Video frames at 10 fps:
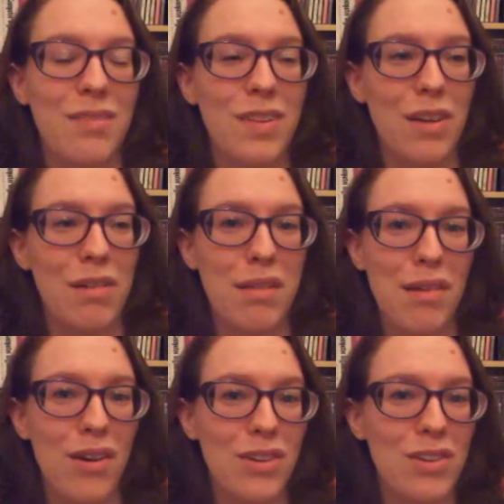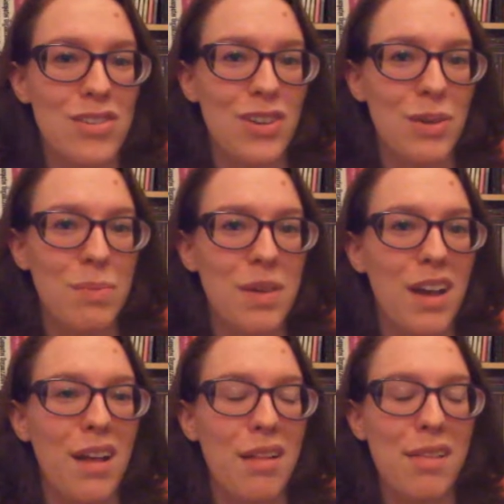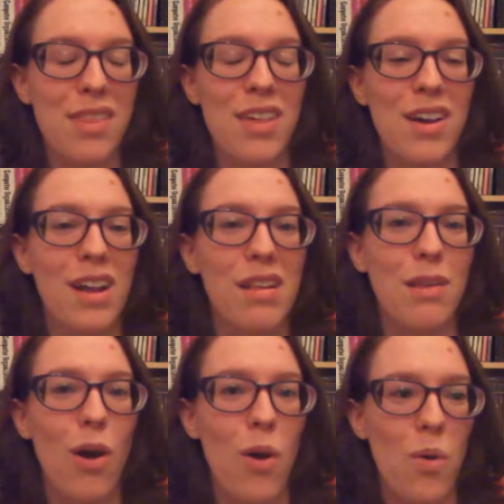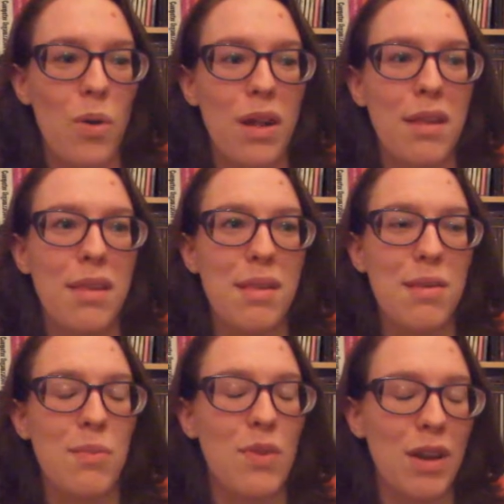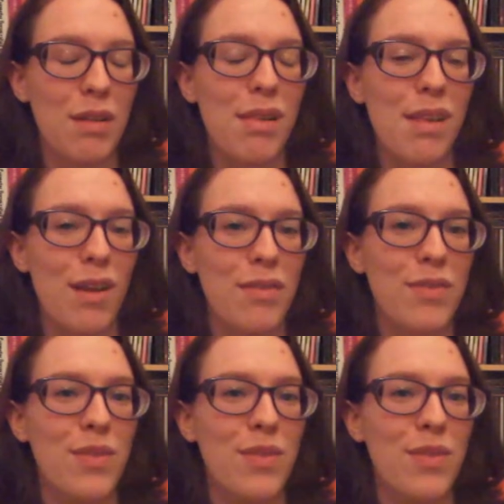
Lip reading: videos on YouTube, because there is always some weird stuff